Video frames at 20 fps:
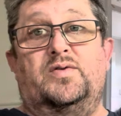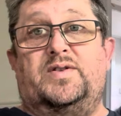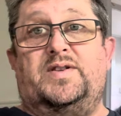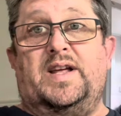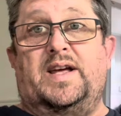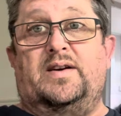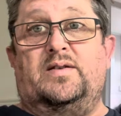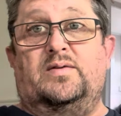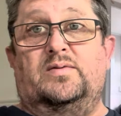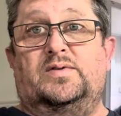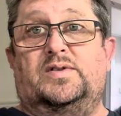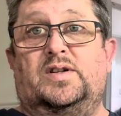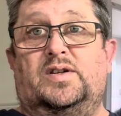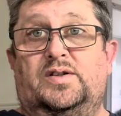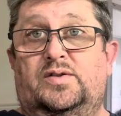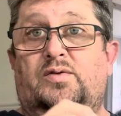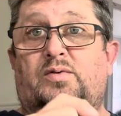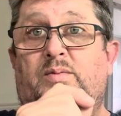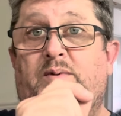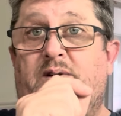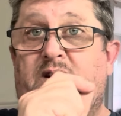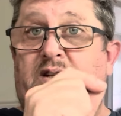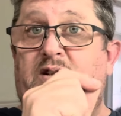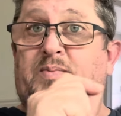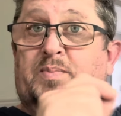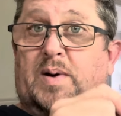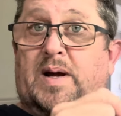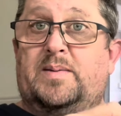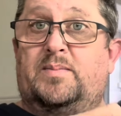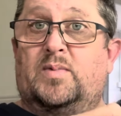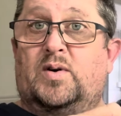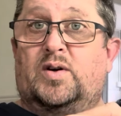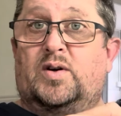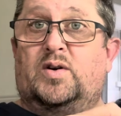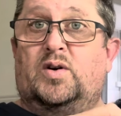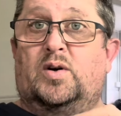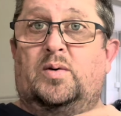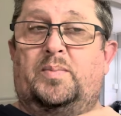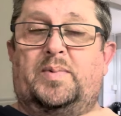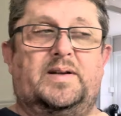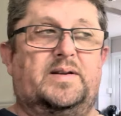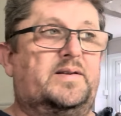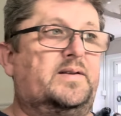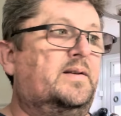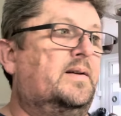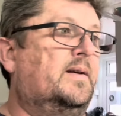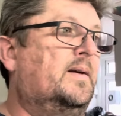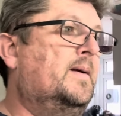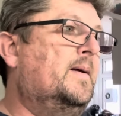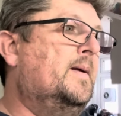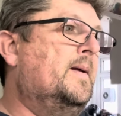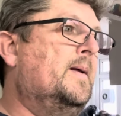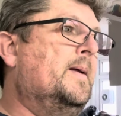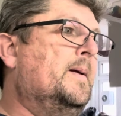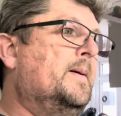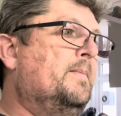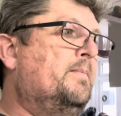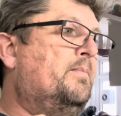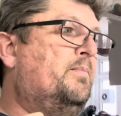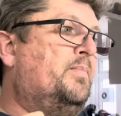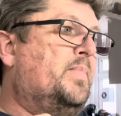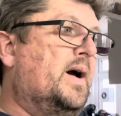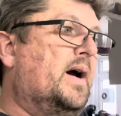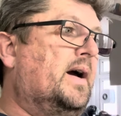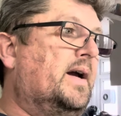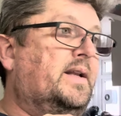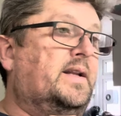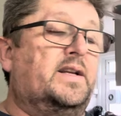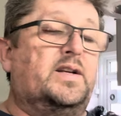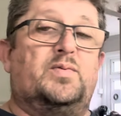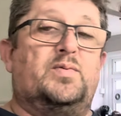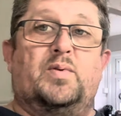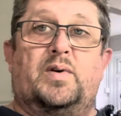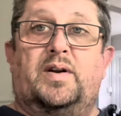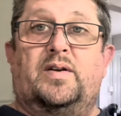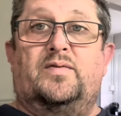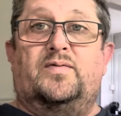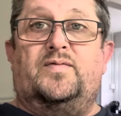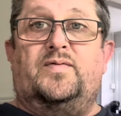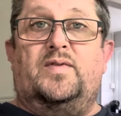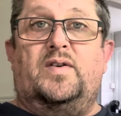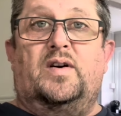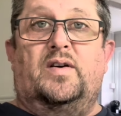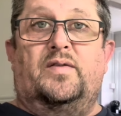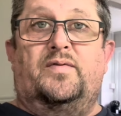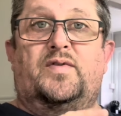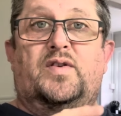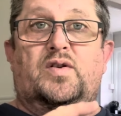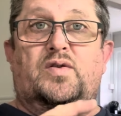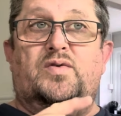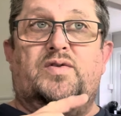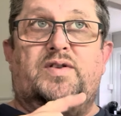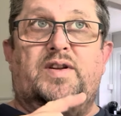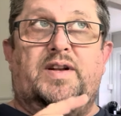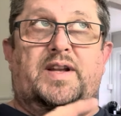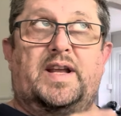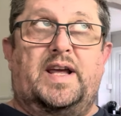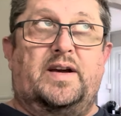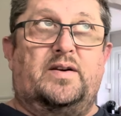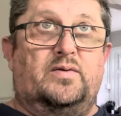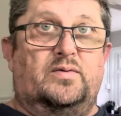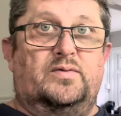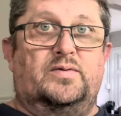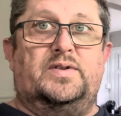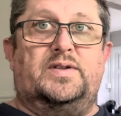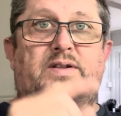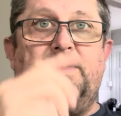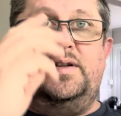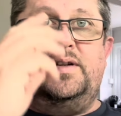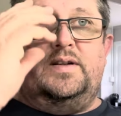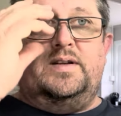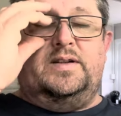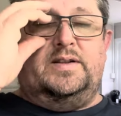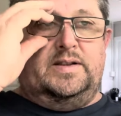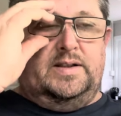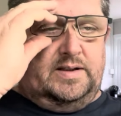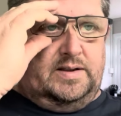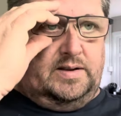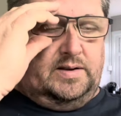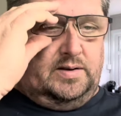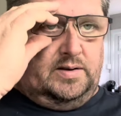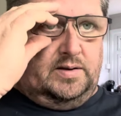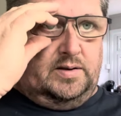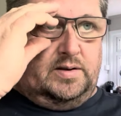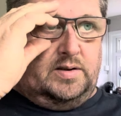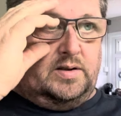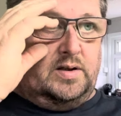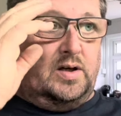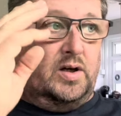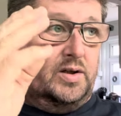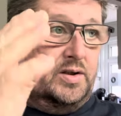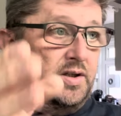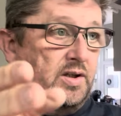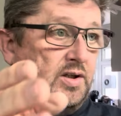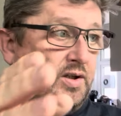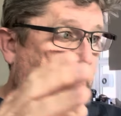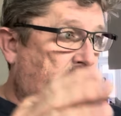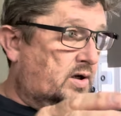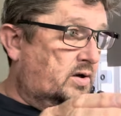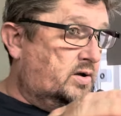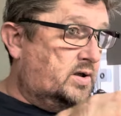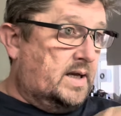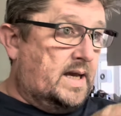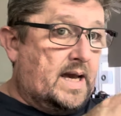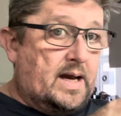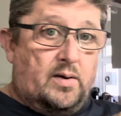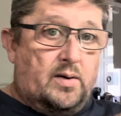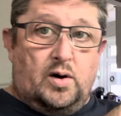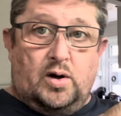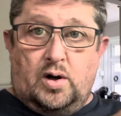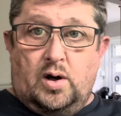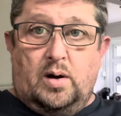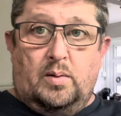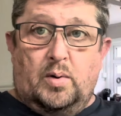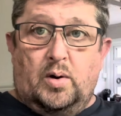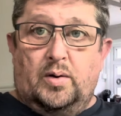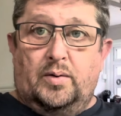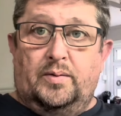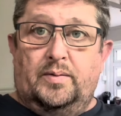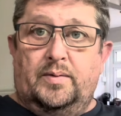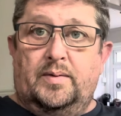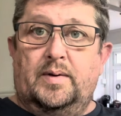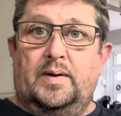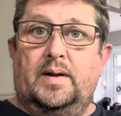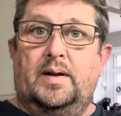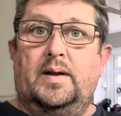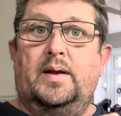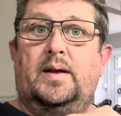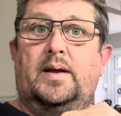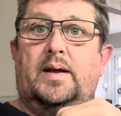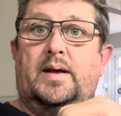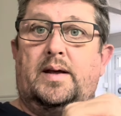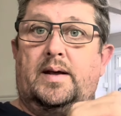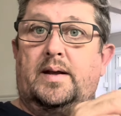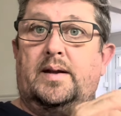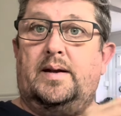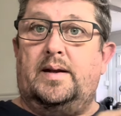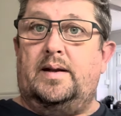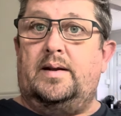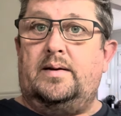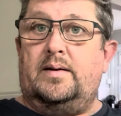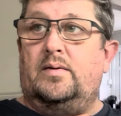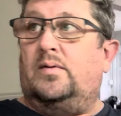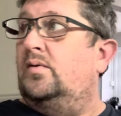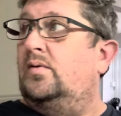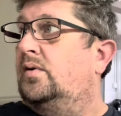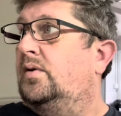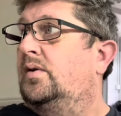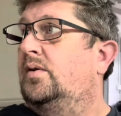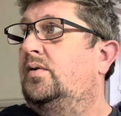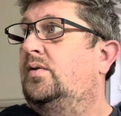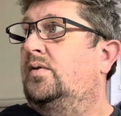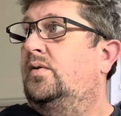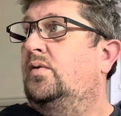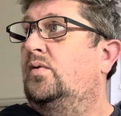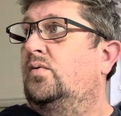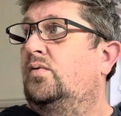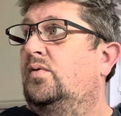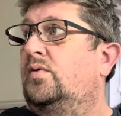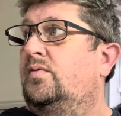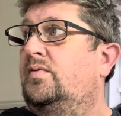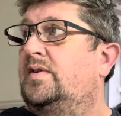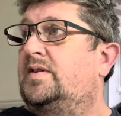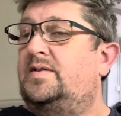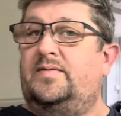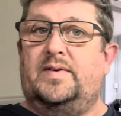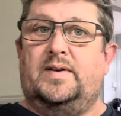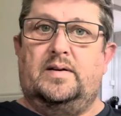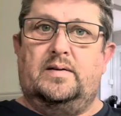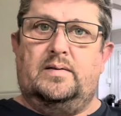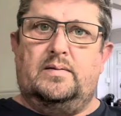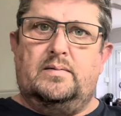decals. I normally just paint my cockpits. But in this one, I've used the decals, and I just showed you how I got them on, and all the rest of it.